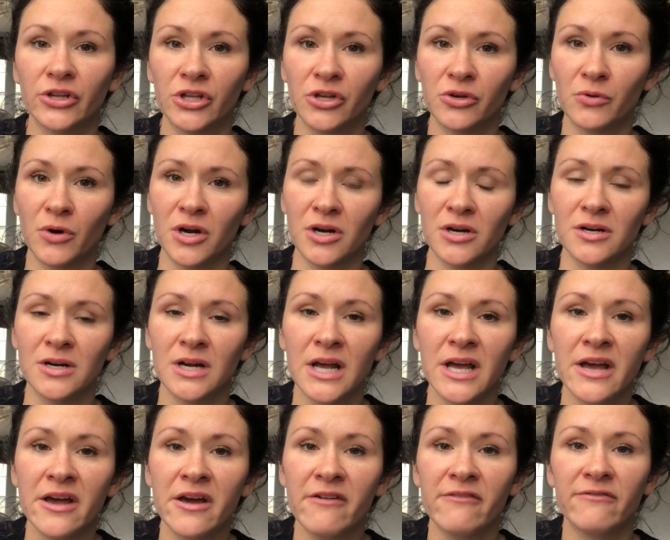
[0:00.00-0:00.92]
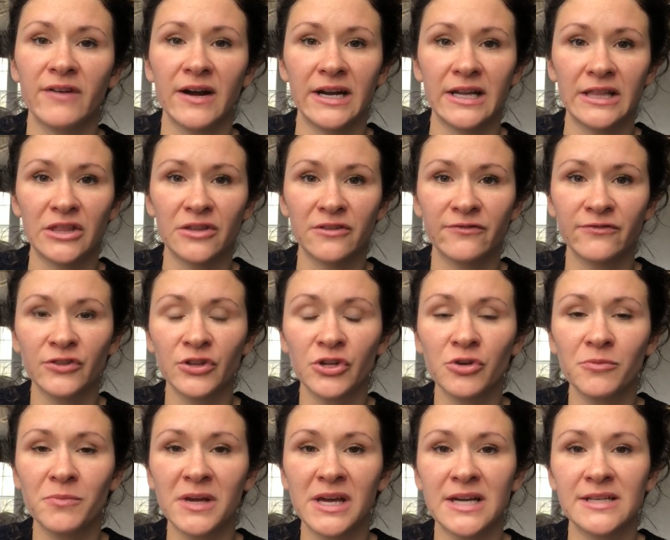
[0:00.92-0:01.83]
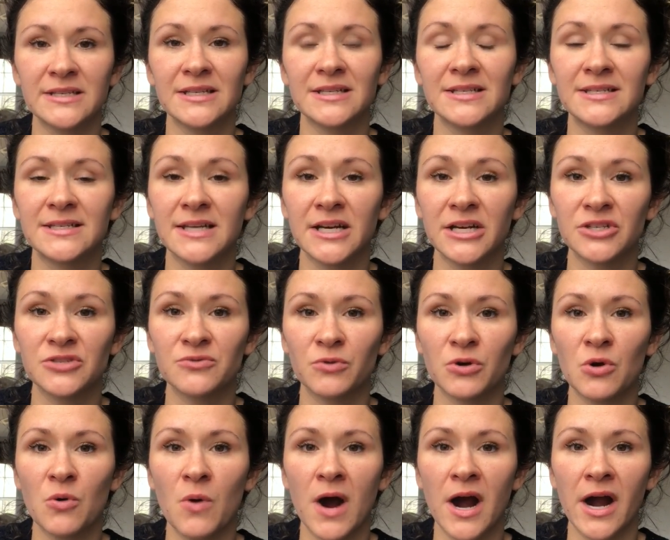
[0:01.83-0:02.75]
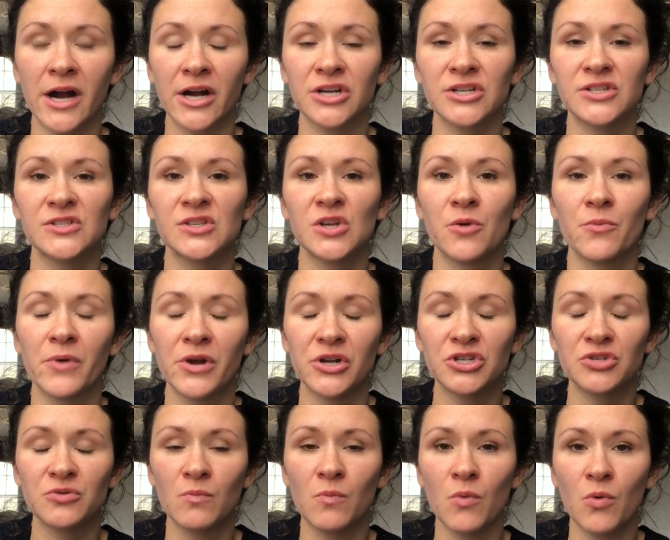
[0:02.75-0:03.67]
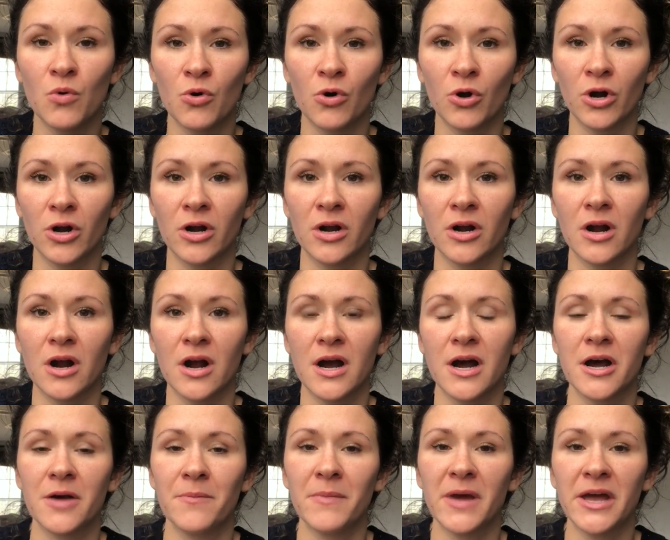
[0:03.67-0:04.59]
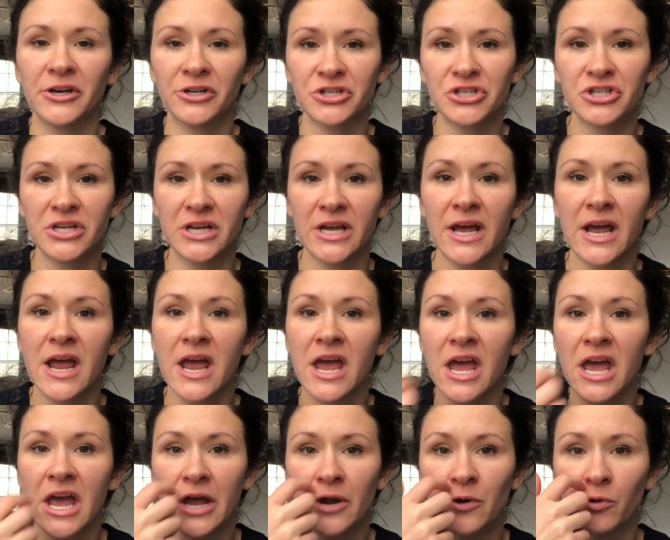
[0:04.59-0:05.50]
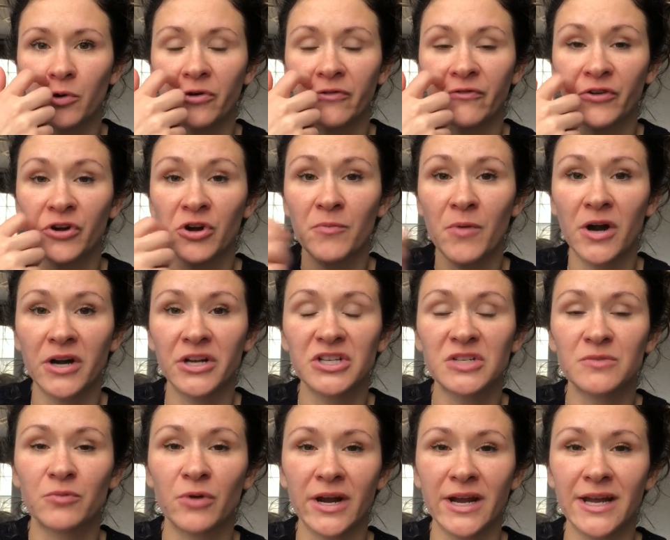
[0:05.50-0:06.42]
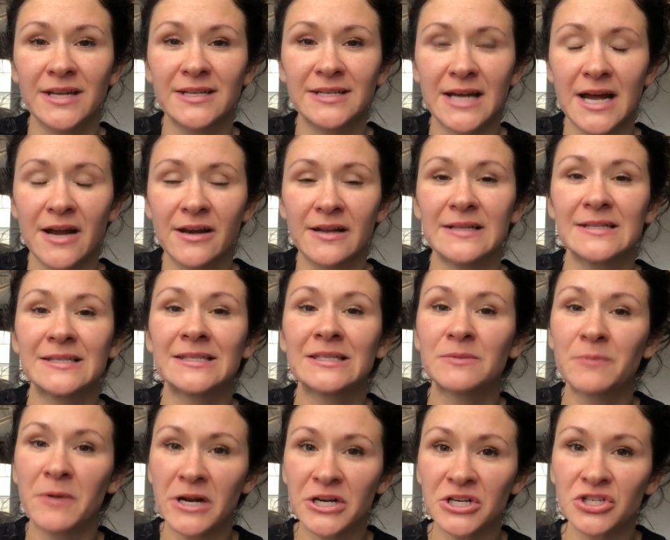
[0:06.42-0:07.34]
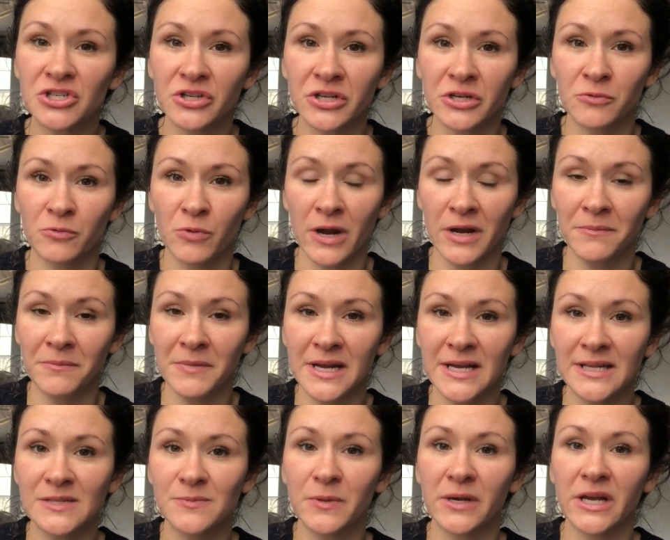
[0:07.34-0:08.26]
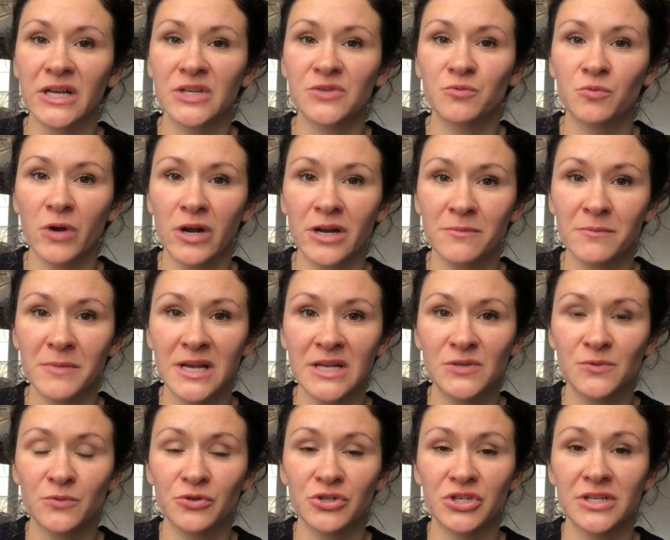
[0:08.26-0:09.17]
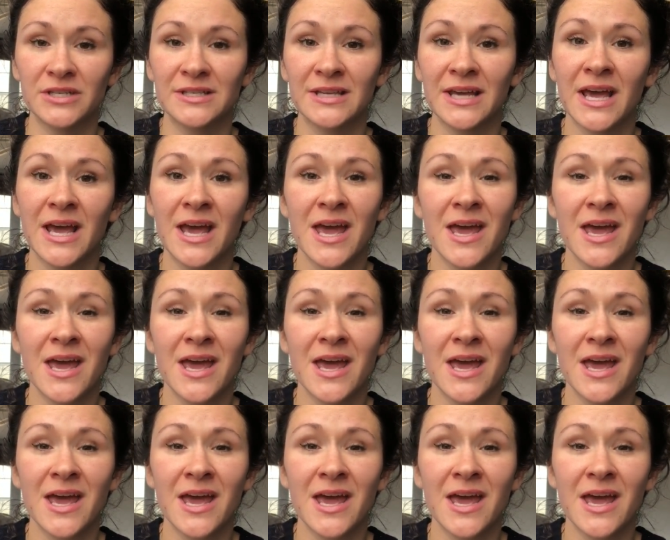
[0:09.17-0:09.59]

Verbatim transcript: you are fighting the flu because it does require so much more um, energy in order for your body to break it down, especially red meats, because red meats will just